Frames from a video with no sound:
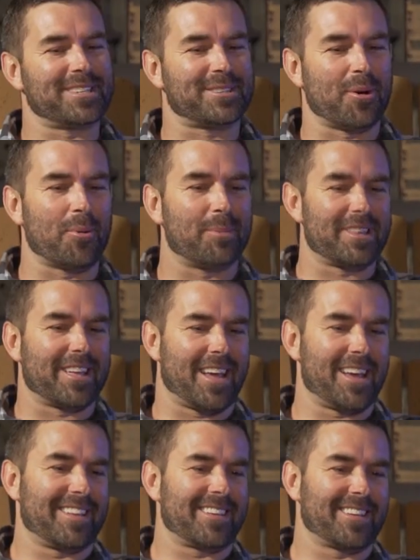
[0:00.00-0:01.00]
told me that,
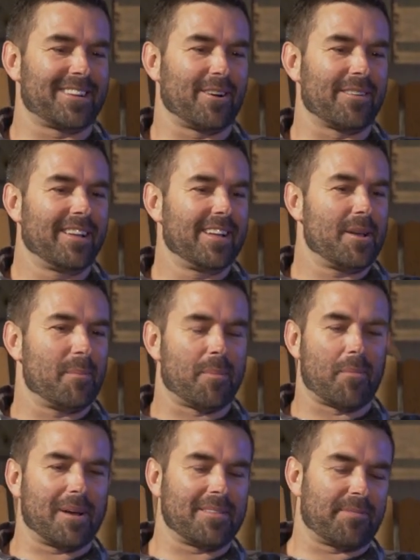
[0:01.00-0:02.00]
hey, you know,
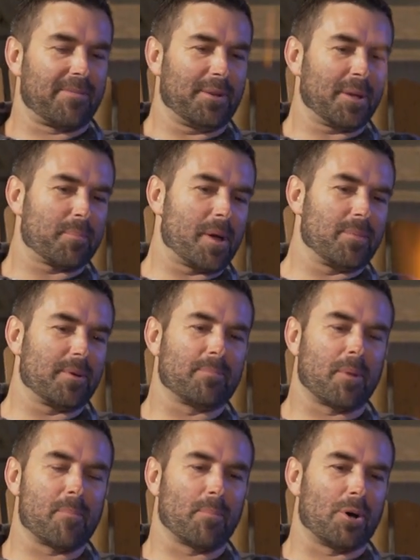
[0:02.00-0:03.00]
I feel like maybe
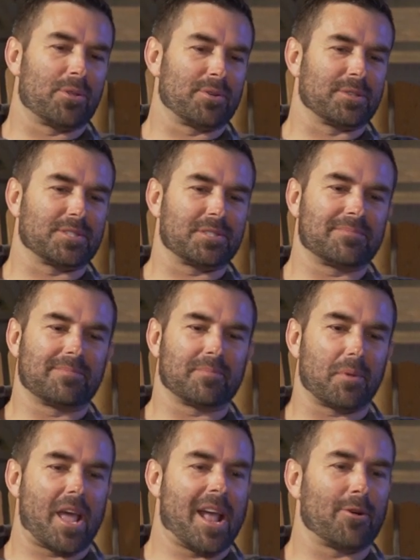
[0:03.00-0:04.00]
my mother's
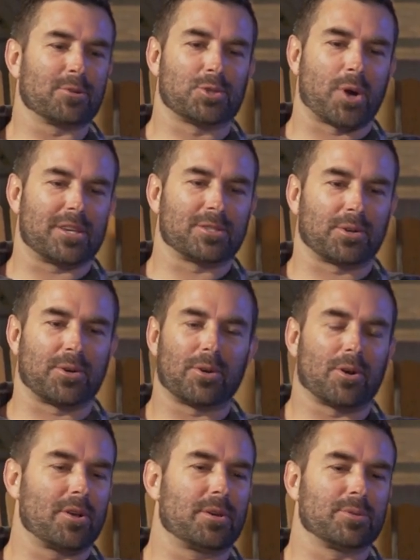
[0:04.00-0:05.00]

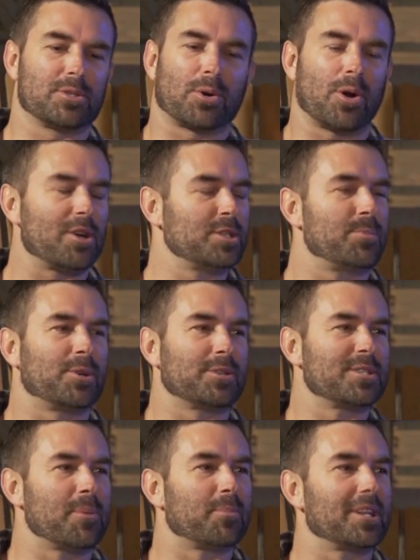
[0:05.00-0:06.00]
hairdresser, it was her husband or
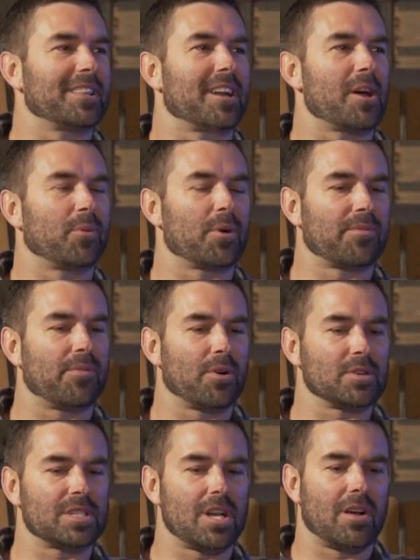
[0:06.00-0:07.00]
somebody that I worked
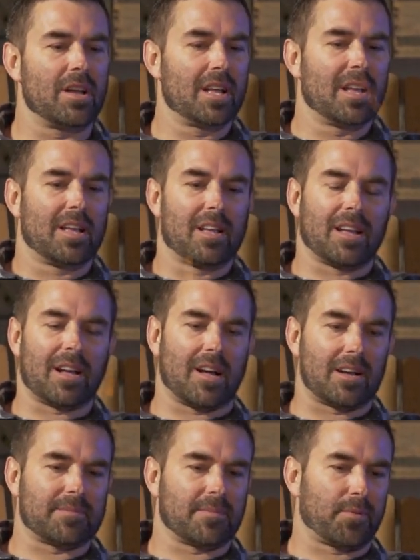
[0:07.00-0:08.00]
for. So
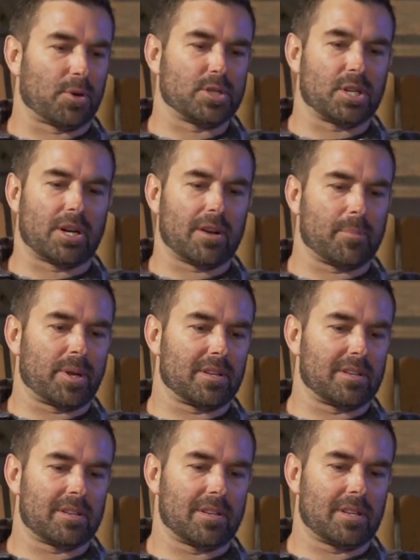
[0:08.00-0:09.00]
first year, I mean,
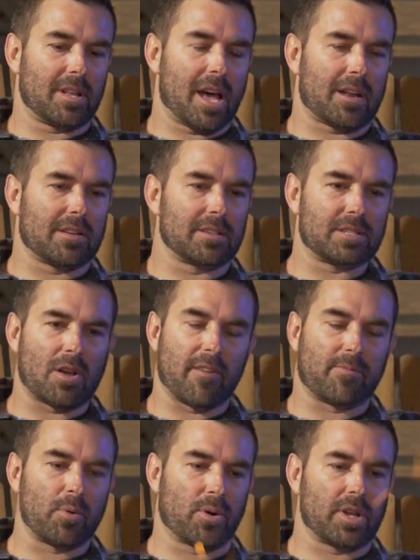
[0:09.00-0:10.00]
out of
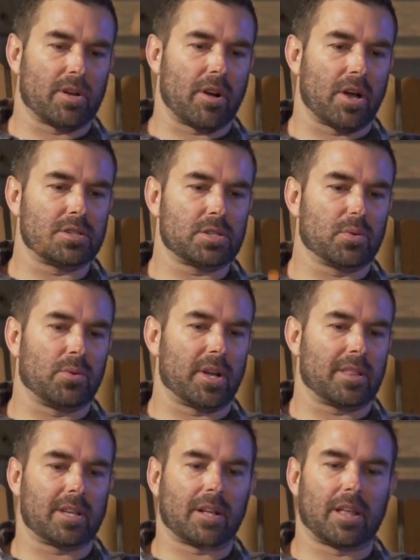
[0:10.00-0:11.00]
sophomore year of high school,
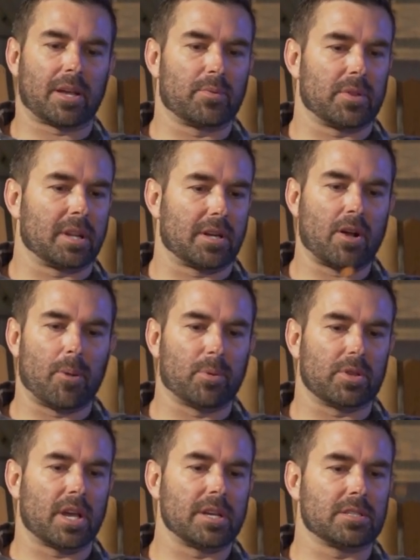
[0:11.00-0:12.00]
I think like within a
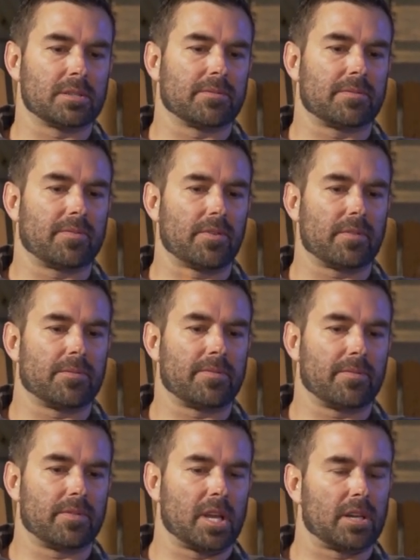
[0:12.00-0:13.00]
couple days
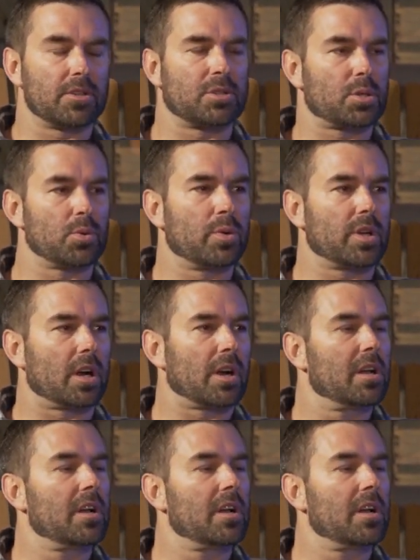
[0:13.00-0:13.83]
of the end of the school year,